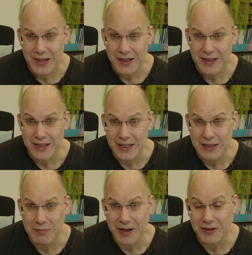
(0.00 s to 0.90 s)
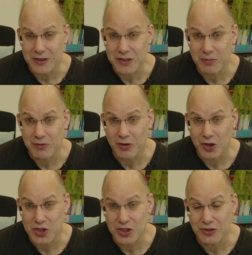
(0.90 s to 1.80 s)
The main things I've been
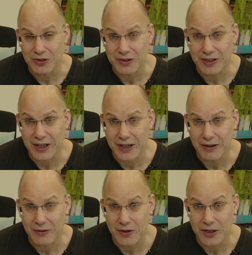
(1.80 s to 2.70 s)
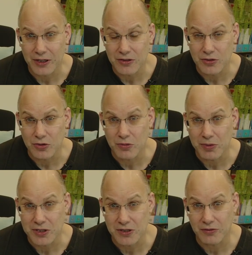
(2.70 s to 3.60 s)
focusing on are the 2 new
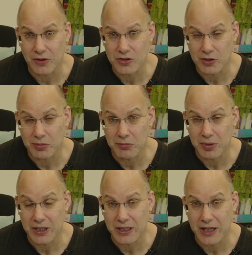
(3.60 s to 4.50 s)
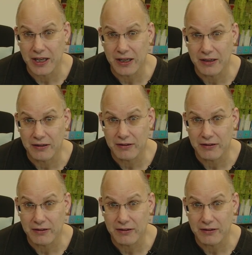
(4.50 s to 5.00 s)
pieces I've got, Jumping Bean and